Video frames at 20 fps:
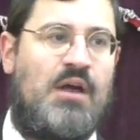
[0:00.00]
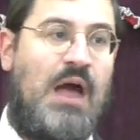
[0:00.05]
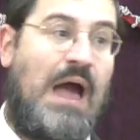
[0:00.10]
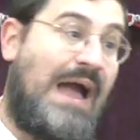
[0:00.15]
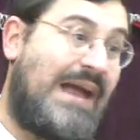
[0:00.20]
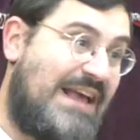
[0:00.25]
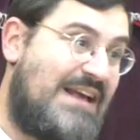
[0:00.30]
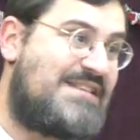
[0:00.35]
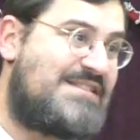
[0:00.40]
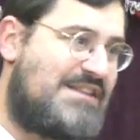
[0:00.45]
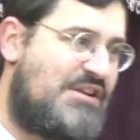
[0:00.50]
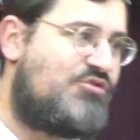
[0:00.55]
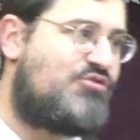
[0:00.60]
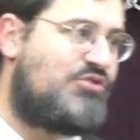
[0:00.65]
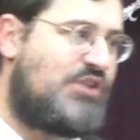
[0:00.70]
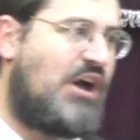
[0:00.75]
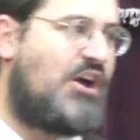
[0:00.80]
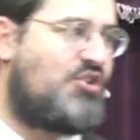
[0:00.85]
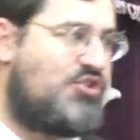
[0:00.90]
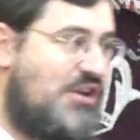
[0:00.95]

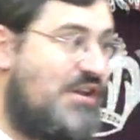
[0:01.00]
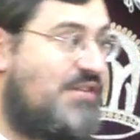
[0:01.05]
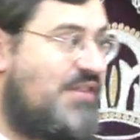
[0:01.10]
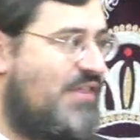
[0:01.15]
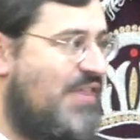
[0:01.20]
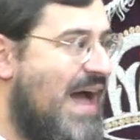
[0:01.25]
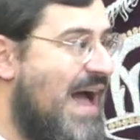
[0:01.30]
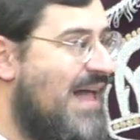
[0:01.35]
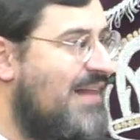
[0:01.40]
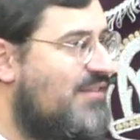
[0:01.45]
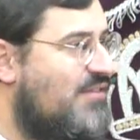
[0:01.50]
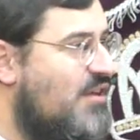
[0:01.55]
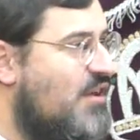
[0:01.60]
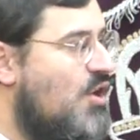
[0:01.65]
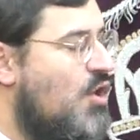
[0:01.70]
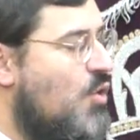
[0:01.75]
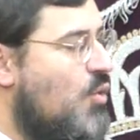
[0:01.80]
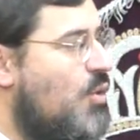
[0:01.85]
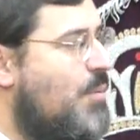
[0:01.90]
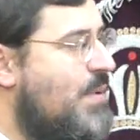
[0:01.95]
introduction into that,
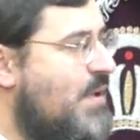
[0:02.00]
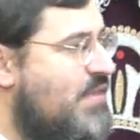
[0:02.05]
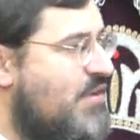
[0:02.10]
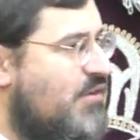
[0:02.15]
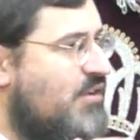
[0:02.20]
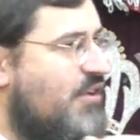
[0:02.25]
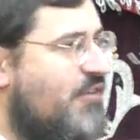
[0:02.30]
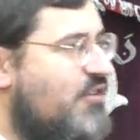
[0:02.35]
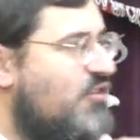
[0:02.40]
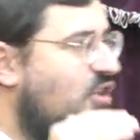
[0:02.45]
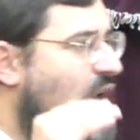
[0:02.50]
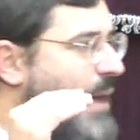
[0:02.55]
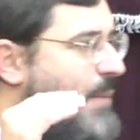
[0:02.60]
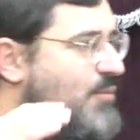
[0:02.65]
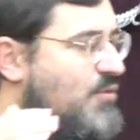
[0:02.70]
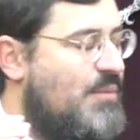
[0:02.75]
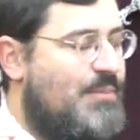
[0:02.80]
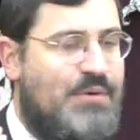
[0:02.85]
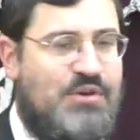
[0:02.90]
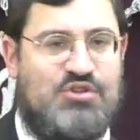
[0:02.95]
would be there are different
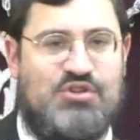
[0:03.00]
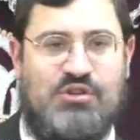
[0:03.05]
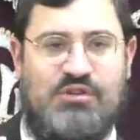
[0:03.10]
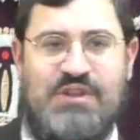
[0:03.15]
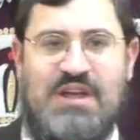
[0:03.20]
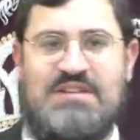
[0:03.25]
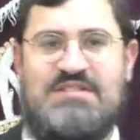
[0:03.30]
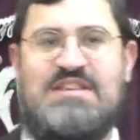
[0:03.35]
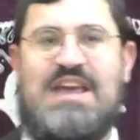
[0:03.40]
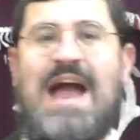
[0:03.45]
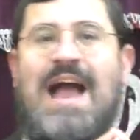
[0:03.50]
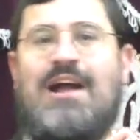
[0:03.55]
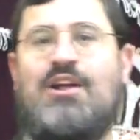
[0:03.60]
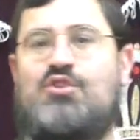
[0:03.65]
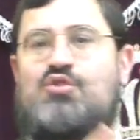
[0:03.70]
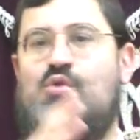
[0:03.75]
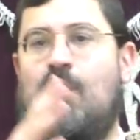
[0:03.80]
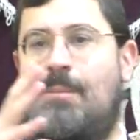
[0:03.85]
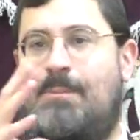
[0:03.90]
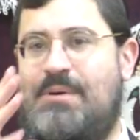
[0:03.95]
types of Bishuil. There's the
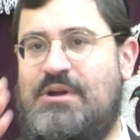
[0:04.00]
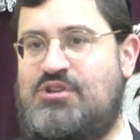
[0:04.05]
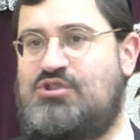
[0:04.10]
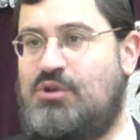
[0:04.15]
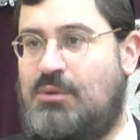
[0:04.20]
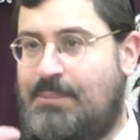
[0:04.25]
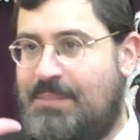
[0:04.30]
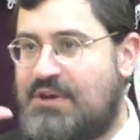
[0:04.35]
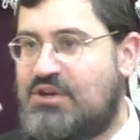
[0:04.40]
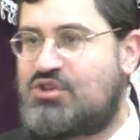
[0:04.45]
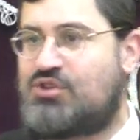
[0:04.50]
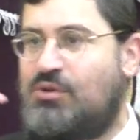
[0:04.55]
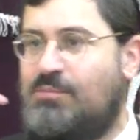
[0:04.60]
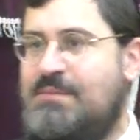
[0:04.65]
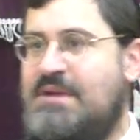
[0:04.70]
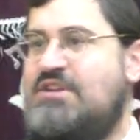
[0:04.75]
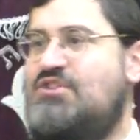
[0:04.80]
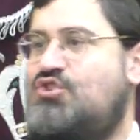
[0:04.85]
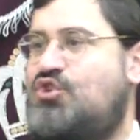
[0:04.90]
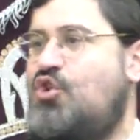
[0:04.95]
actual Bishuil. Bishuil
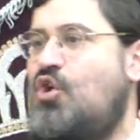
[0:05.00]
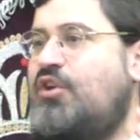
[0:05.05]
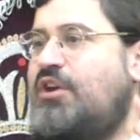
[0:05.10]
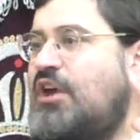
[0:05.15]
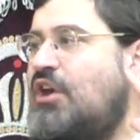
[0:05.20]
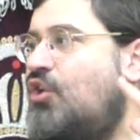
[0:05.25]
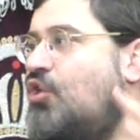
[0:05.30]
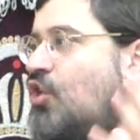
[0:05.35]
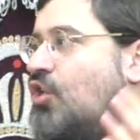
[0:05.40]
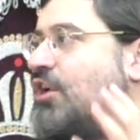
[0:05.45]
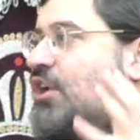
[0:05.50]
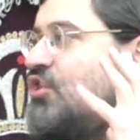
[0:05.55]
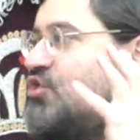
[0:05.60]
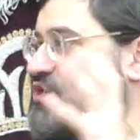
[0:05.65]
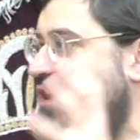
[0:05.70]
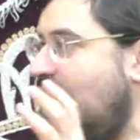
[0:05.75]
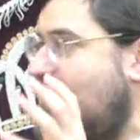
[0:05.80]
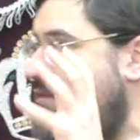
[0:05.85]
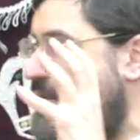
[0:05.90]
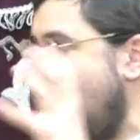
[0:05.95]
means cooking. Cooking
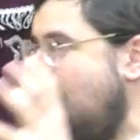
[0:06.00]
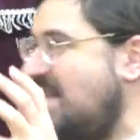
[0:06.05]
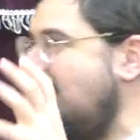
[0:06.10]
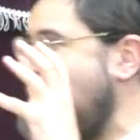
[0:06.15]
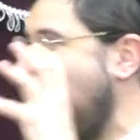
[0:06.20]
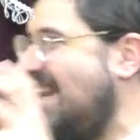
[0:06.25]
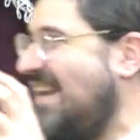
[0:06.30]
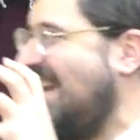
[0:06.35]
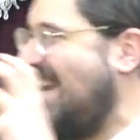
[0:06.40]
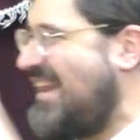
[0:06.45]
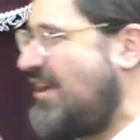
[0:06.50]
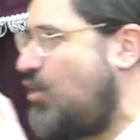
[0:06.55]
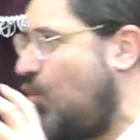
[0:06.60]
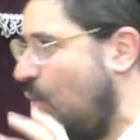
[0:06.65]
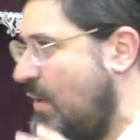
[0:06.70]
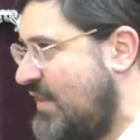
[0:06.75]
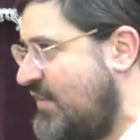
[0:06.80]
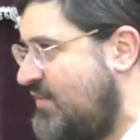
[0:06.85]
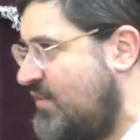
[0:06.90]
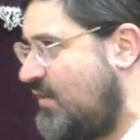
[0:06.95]
generally means in
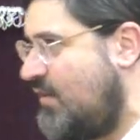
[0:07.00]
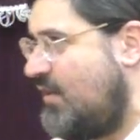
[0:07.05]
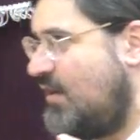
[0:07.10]
liquid.